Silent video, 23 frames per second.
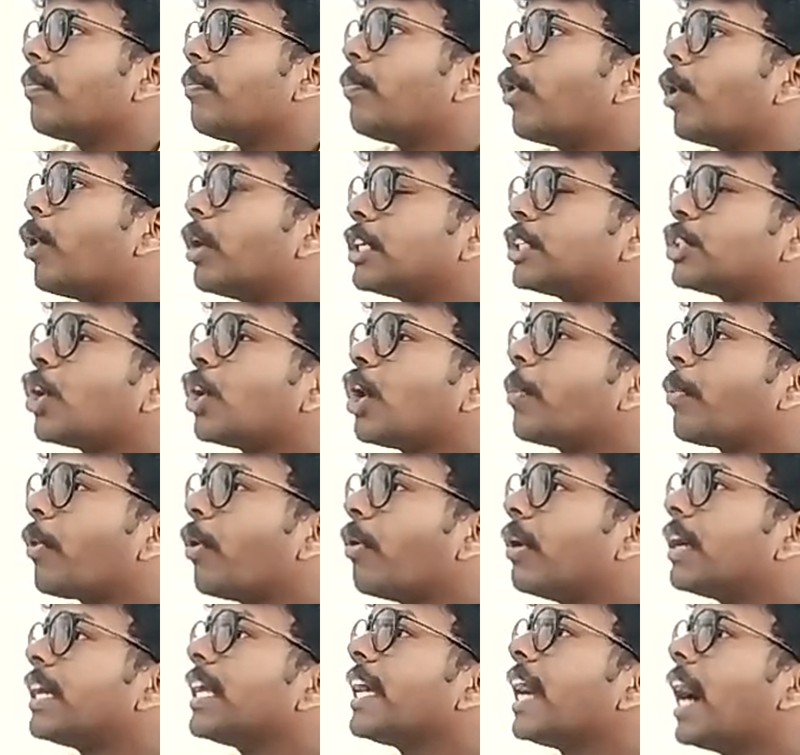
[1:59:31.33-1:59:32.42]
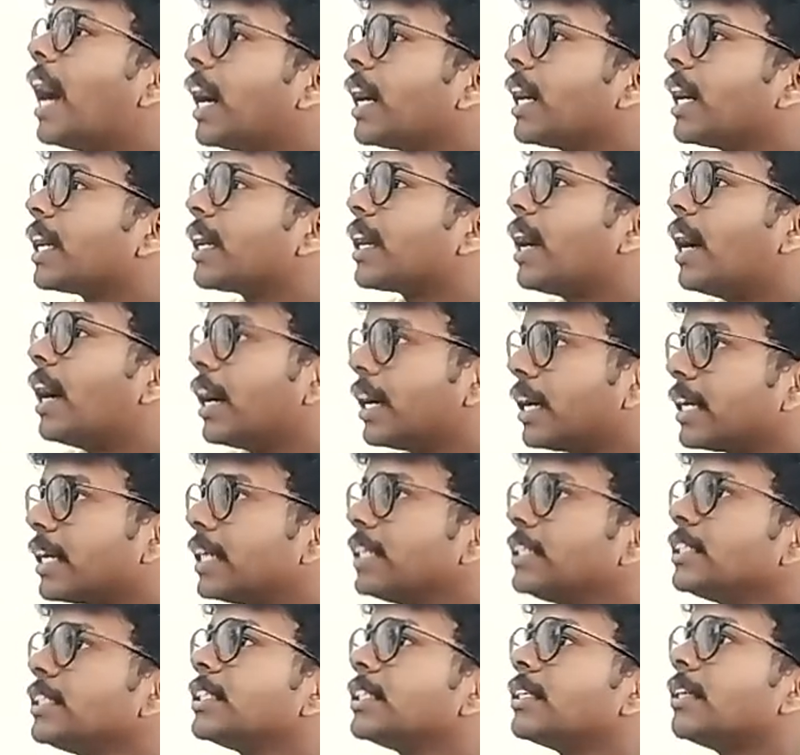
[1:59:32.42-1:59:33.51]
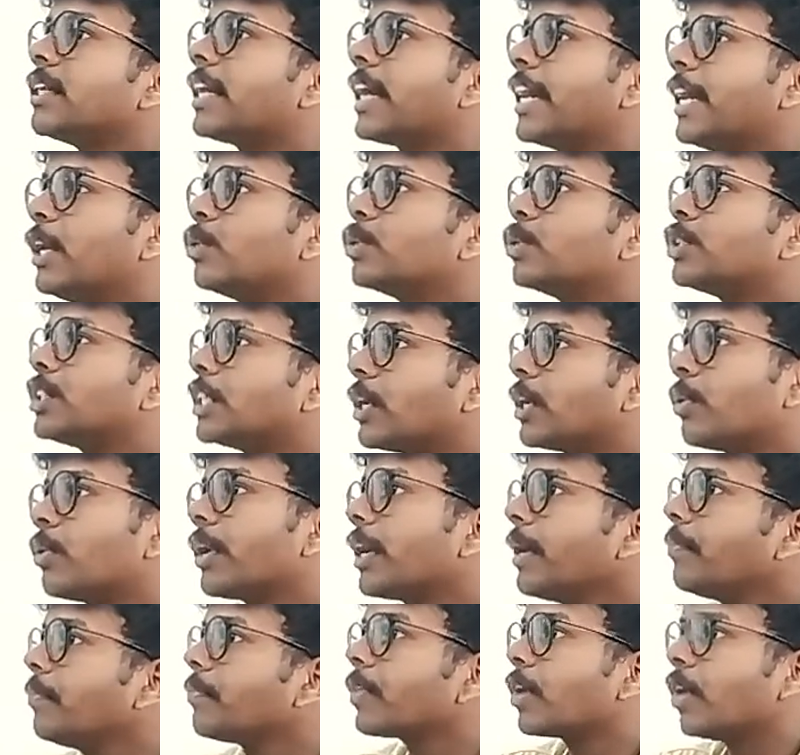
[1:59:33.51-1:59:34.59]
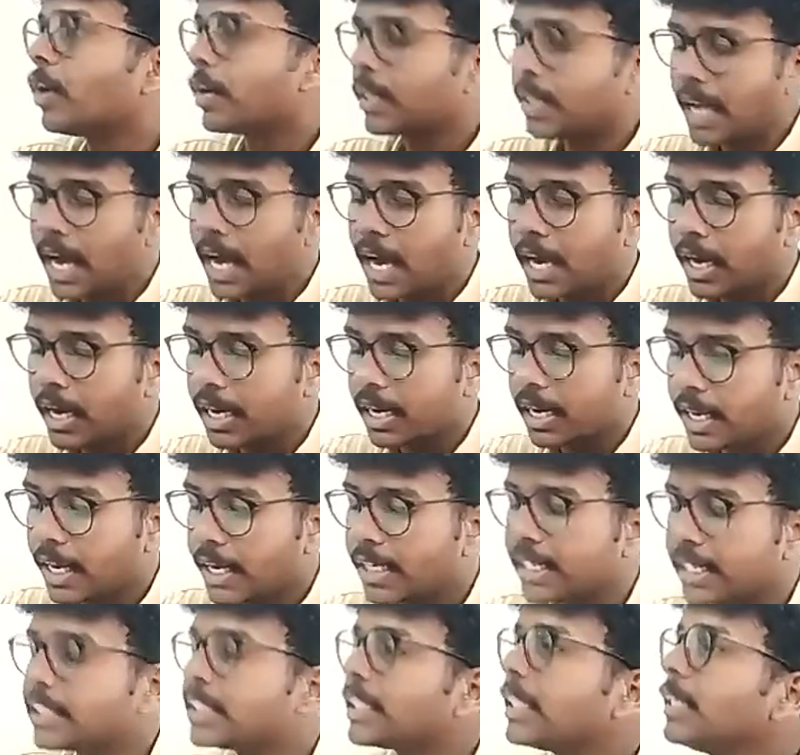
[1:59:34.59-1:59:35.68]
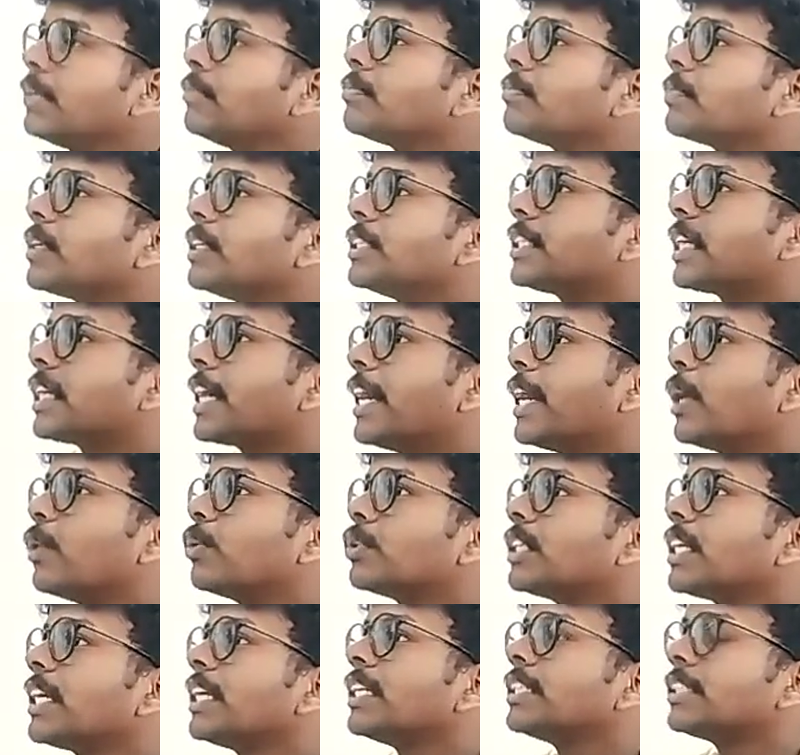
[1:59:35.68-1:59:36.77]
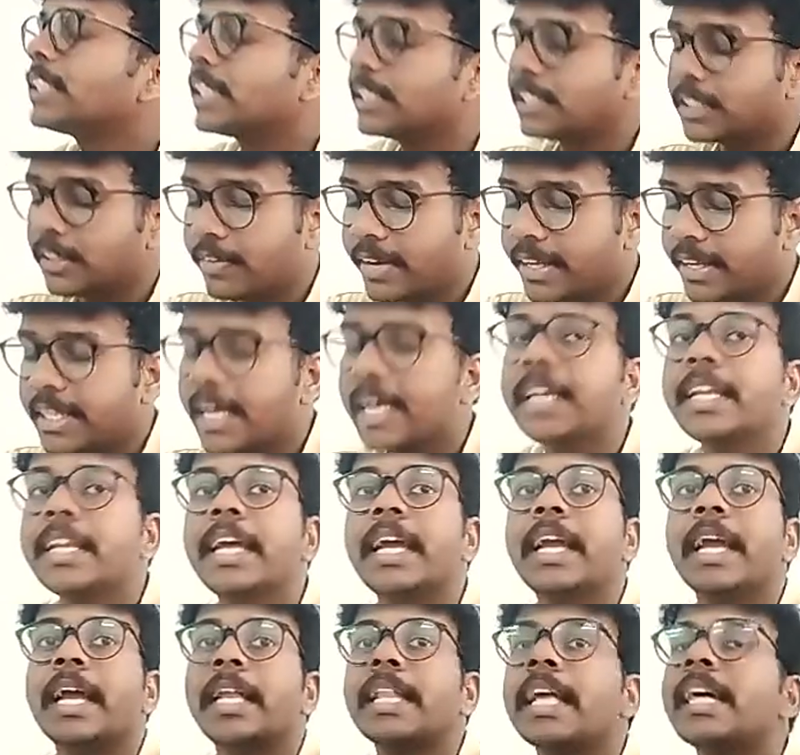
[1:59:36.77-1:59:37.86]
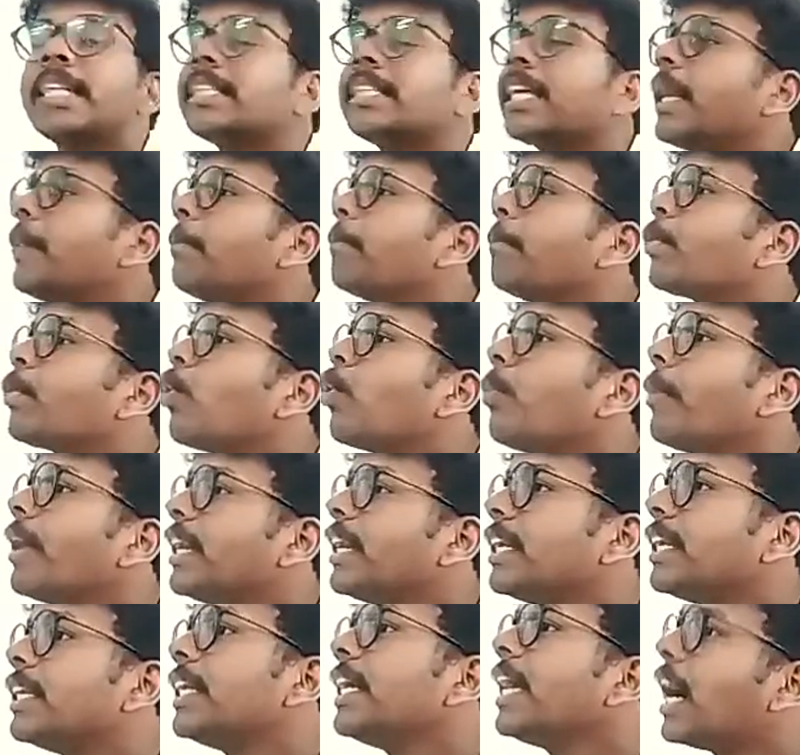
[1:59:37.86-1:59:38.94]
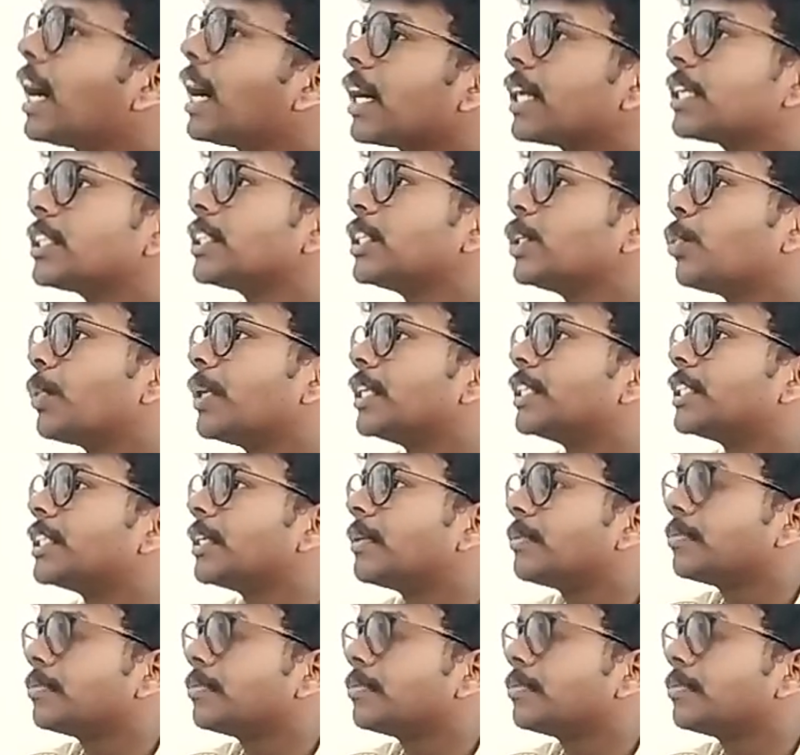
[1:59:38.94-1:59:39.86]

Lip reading: it's not poverty, hunger is reducing. Okay, or the hunger condition is reducing in such a way that there's an improvement in the hunger situation.